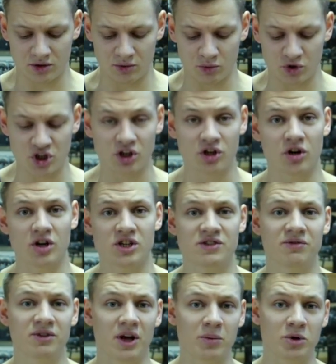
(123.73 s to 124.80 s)
which encourage
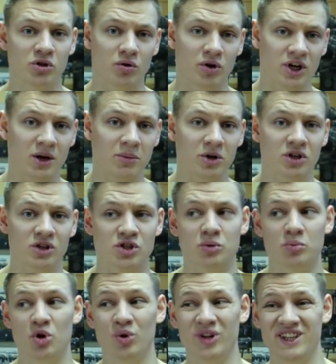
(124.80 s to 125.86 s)
inflammatory chemicals to
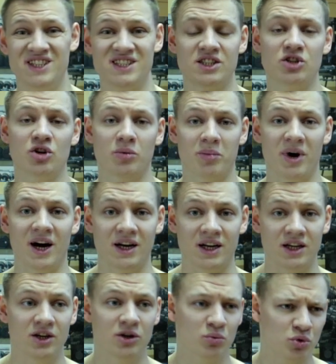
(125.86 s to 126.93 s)
be released in your body,
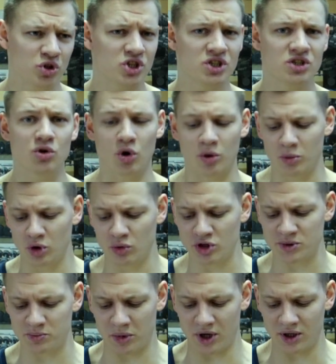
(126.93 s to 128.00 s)
which is normal
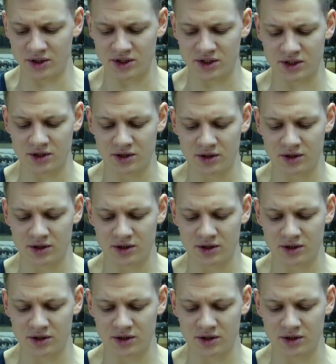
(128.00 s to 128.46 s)
response